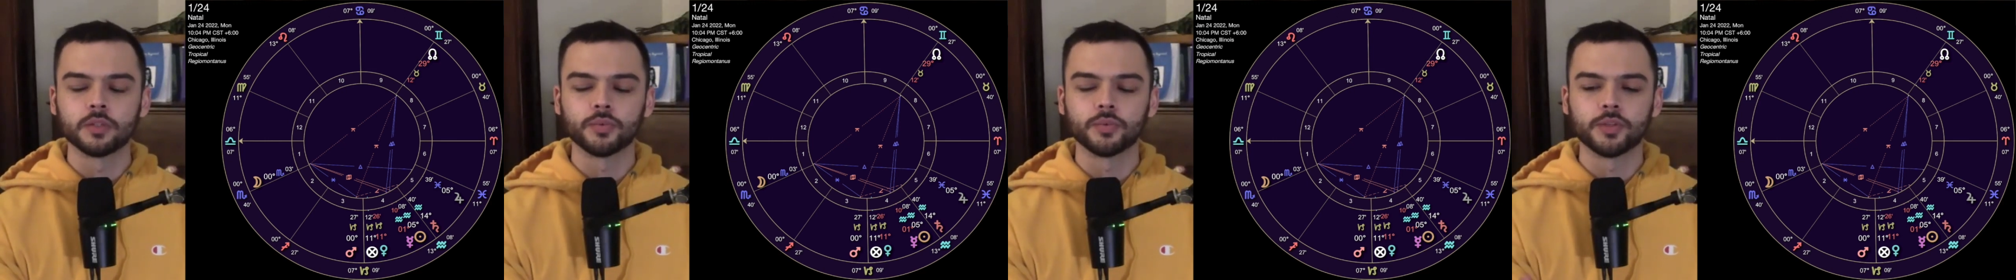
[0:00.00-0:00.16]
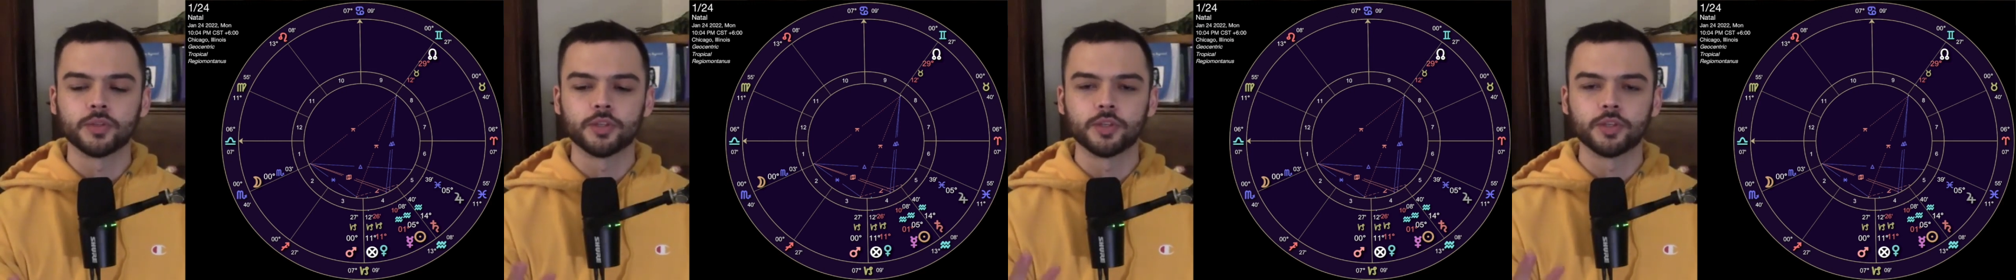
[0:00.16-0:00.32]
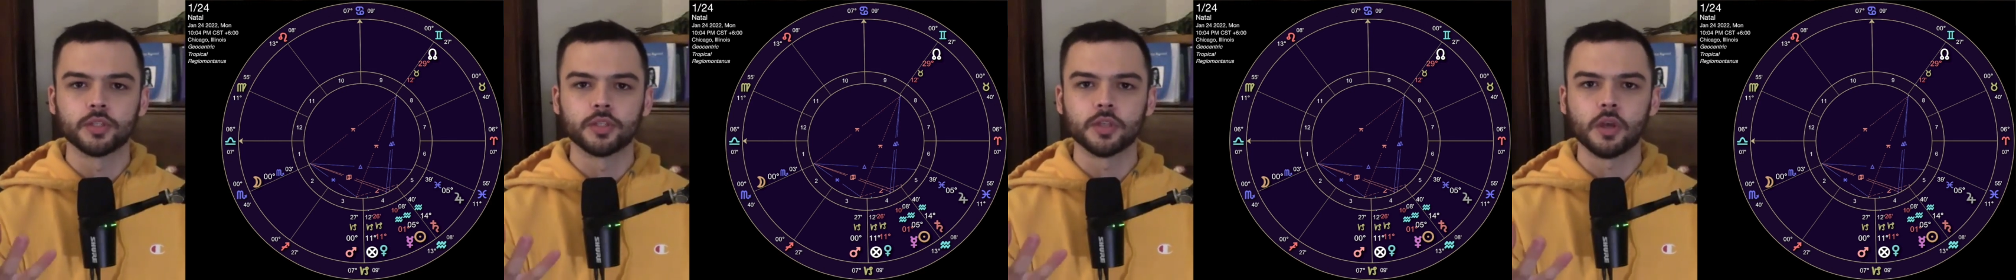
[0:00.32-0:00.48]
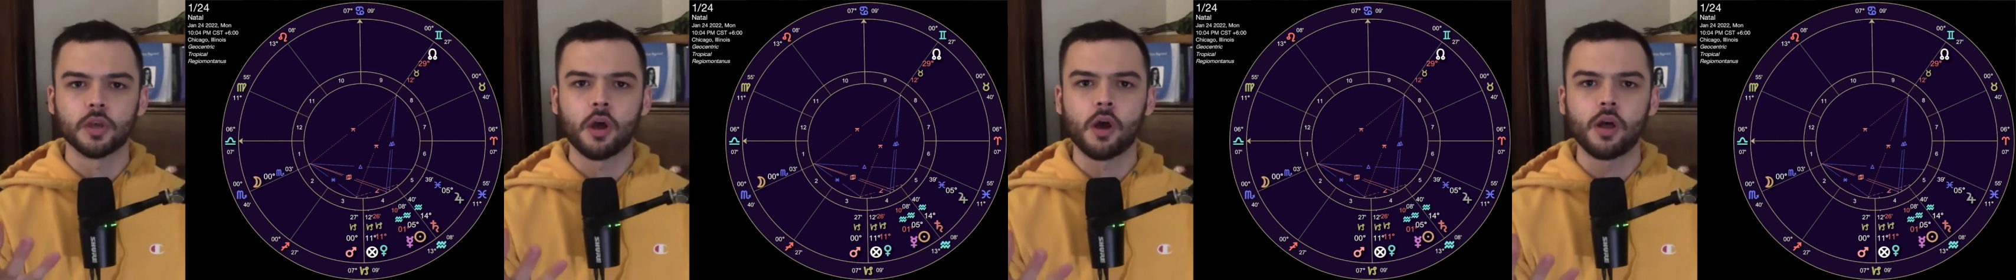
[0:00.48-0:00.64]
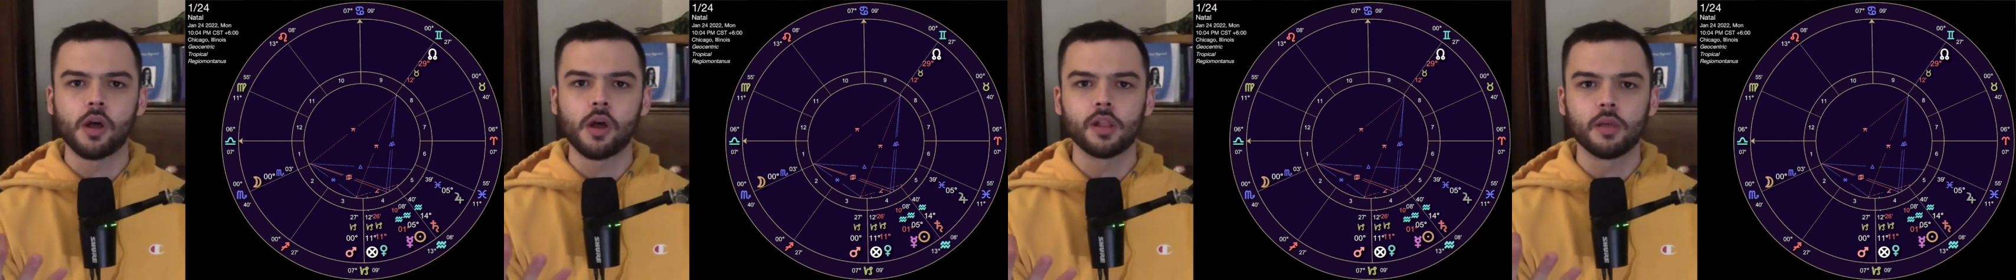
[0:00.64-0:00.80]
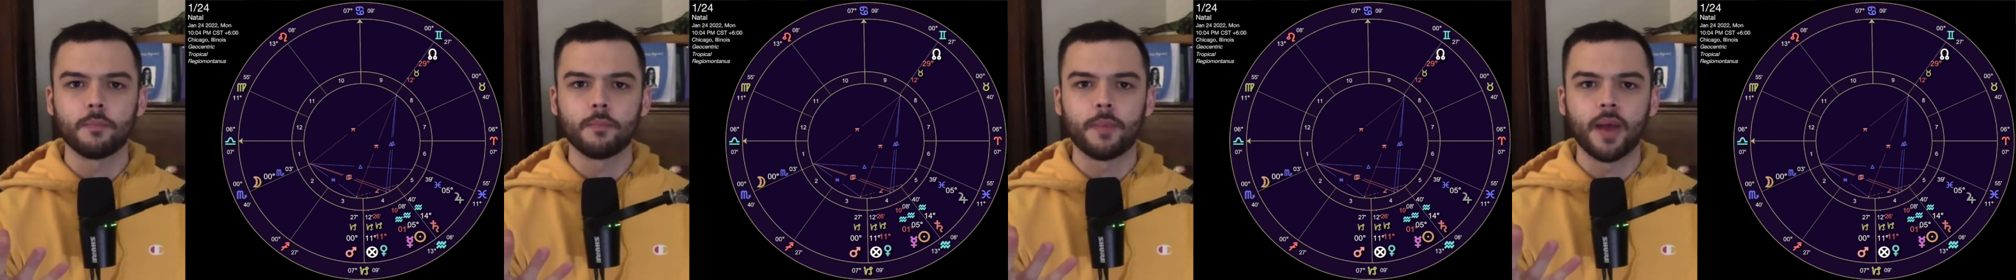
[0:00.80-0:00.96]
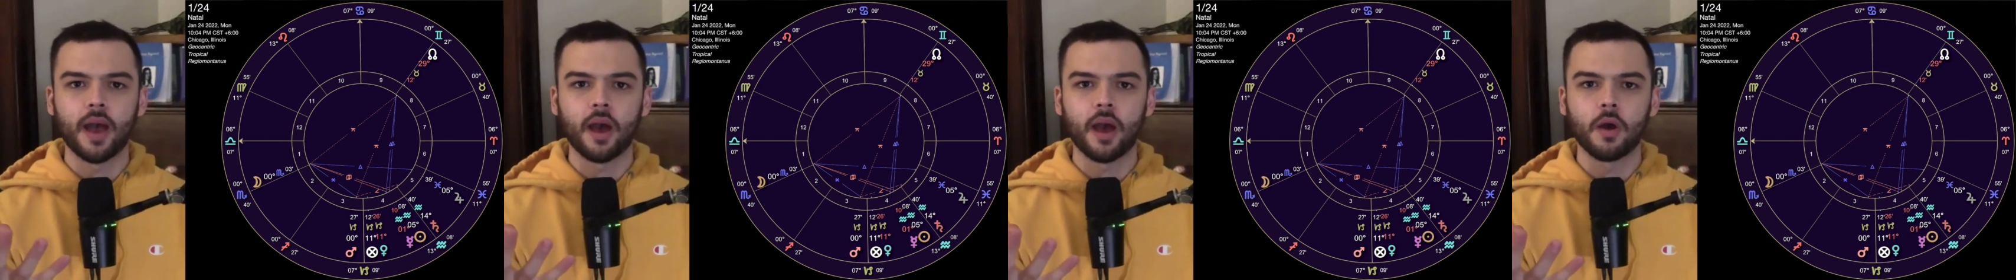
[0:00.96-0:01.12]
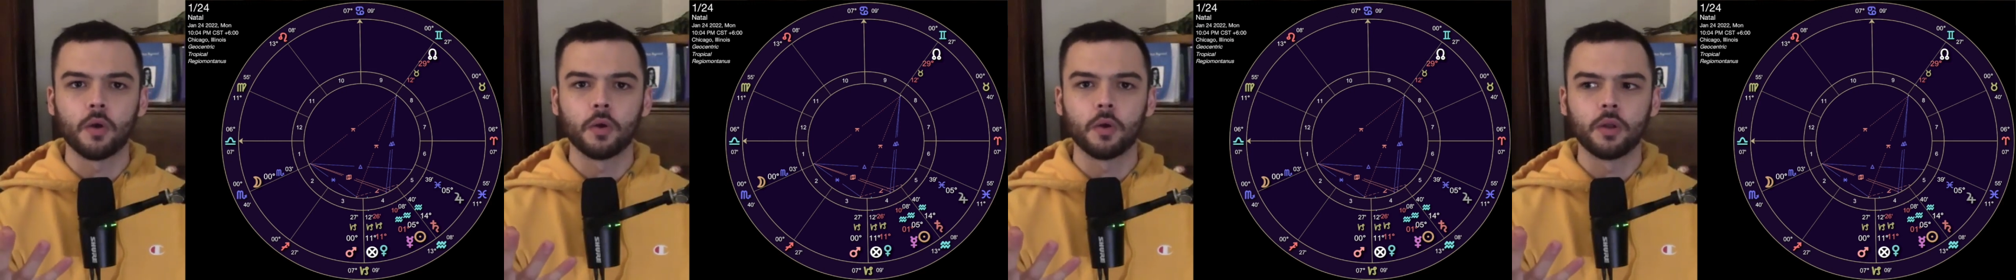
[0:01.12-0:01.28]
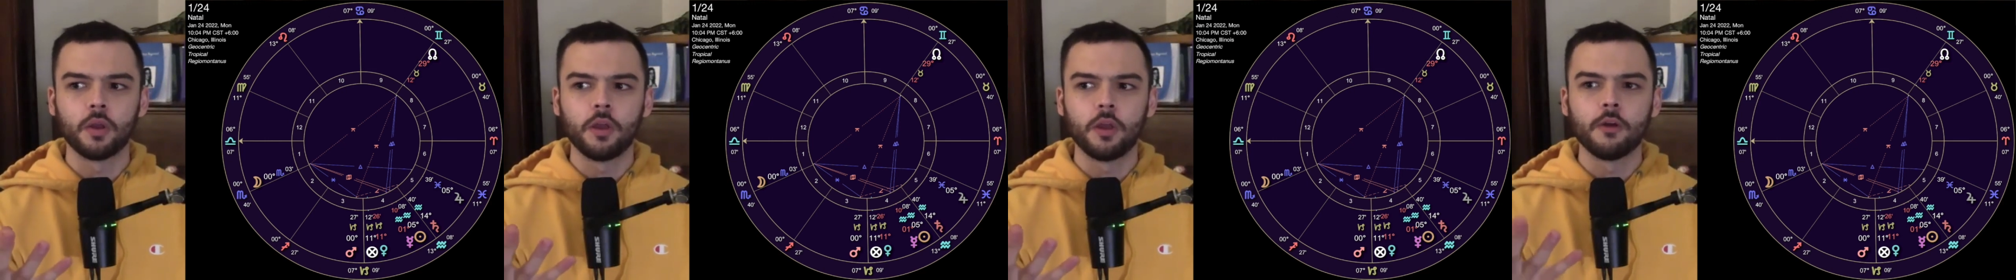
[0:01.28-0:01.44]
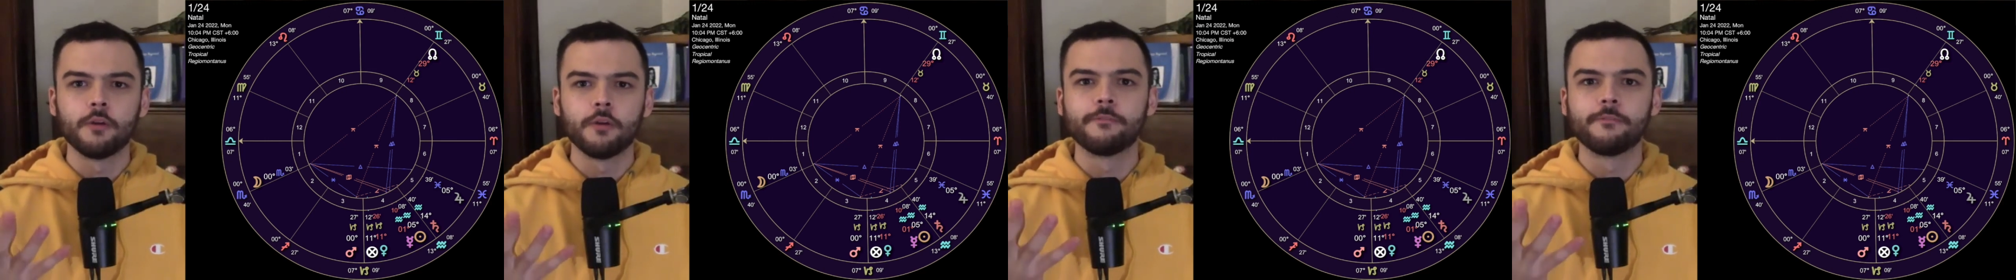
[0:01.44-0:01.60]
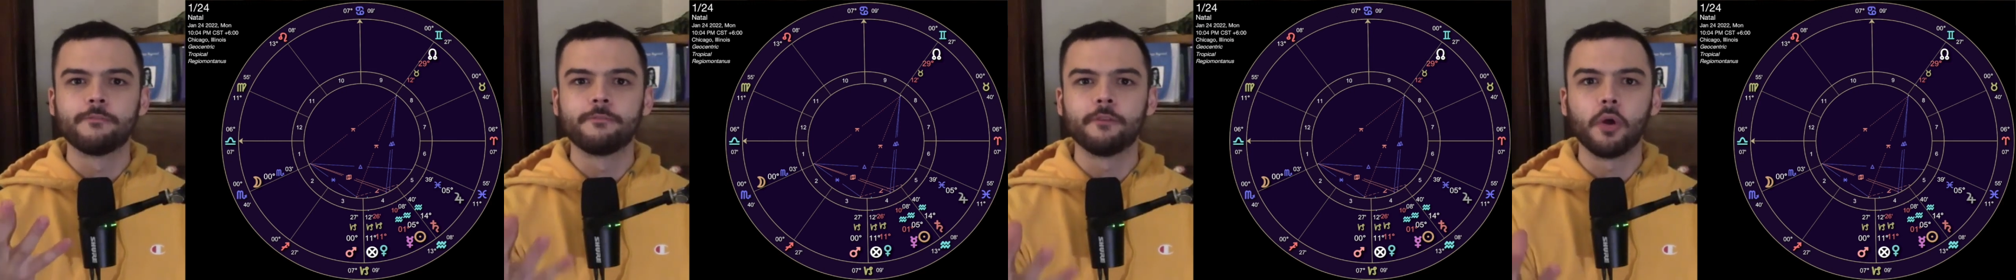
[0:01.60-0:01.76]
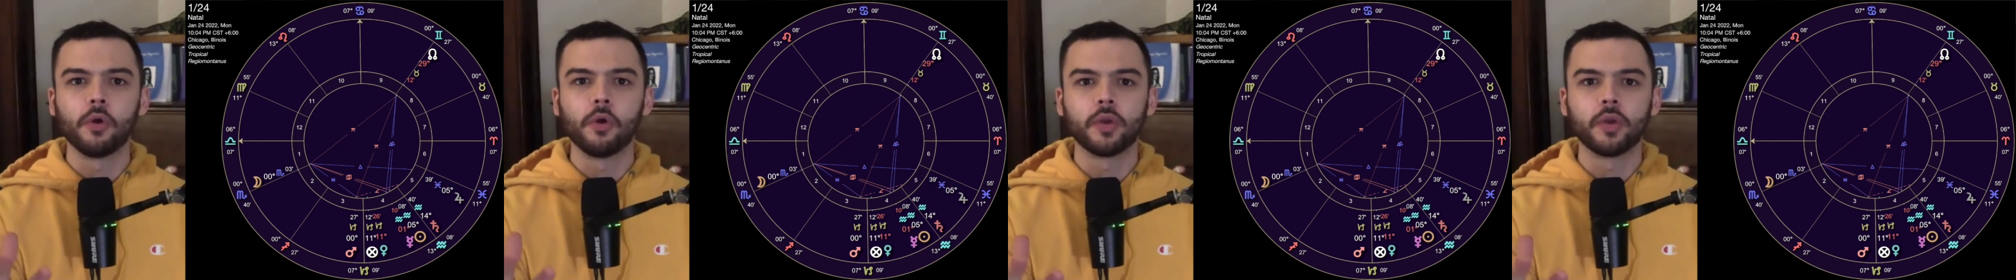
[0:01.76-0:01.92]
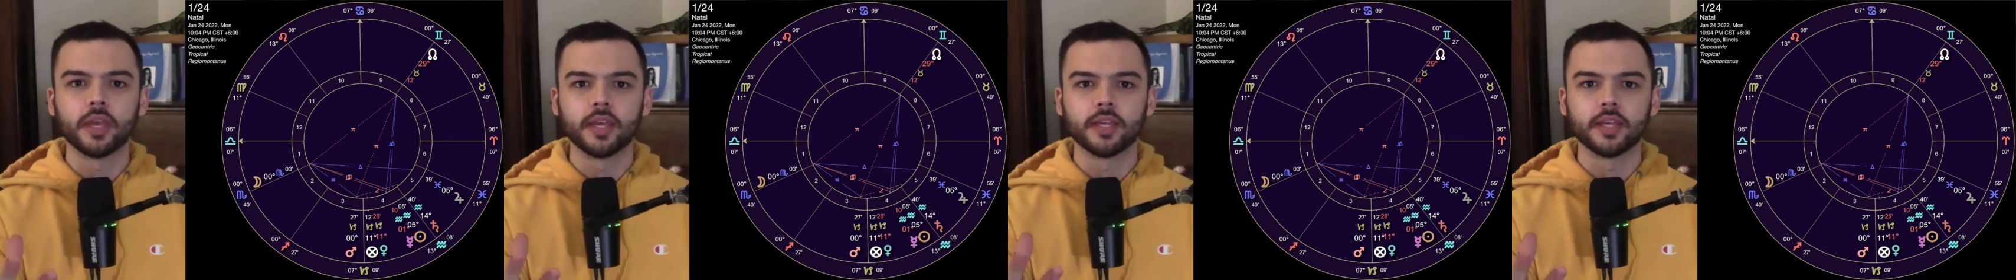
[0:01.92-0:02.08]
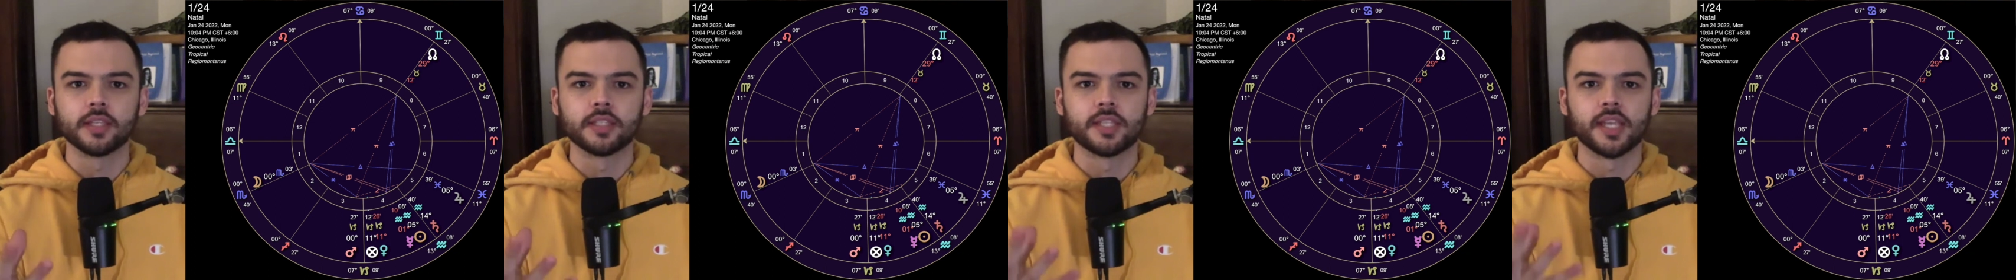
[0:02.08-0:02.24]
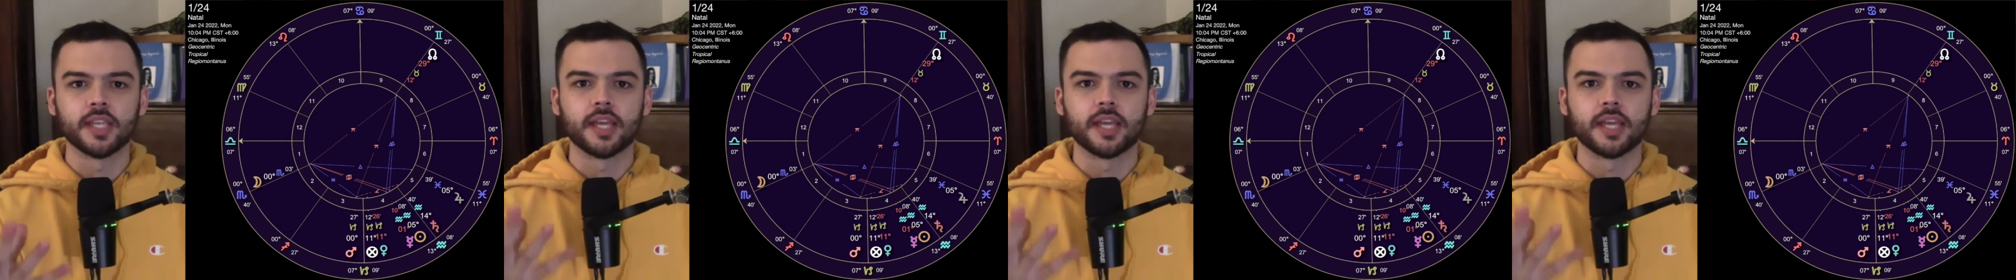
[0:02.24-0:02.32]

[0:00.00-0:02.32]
which is all about focus